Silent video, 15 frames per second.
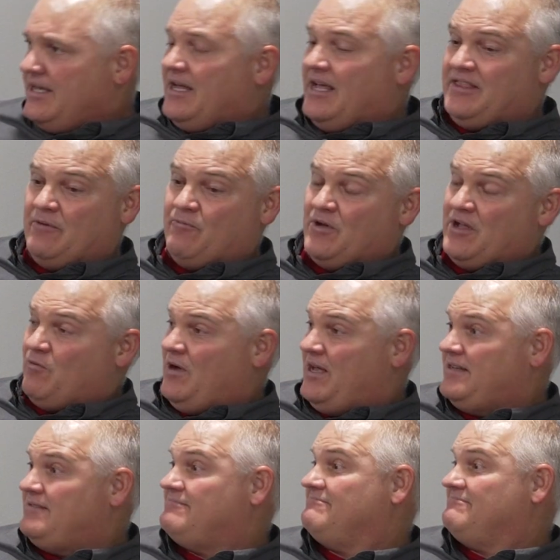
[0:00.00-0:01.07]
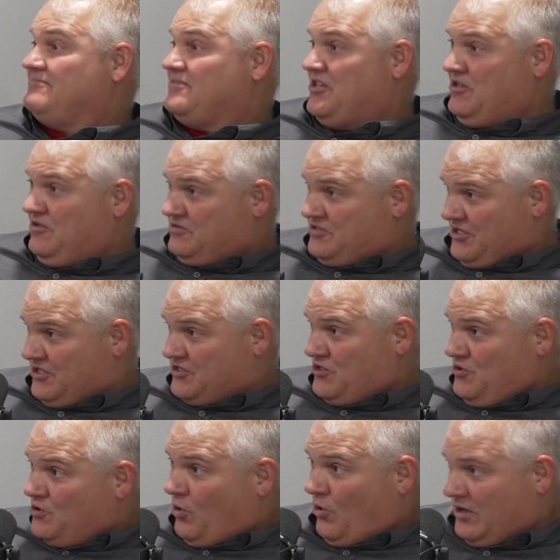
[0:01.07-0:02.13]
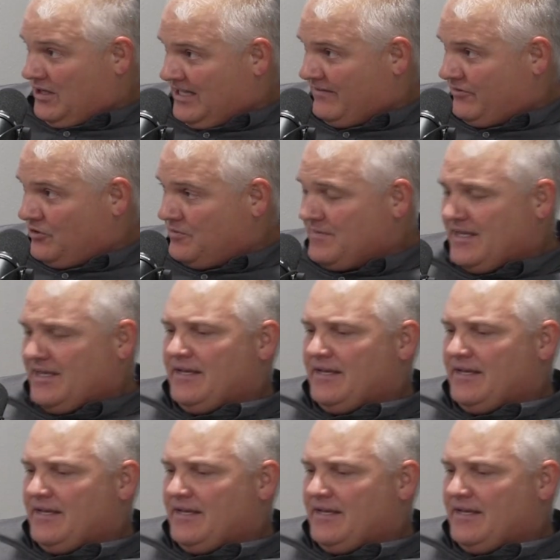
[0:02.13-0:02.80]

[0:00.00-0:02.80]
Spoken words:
and then we went, to the 2-quart level,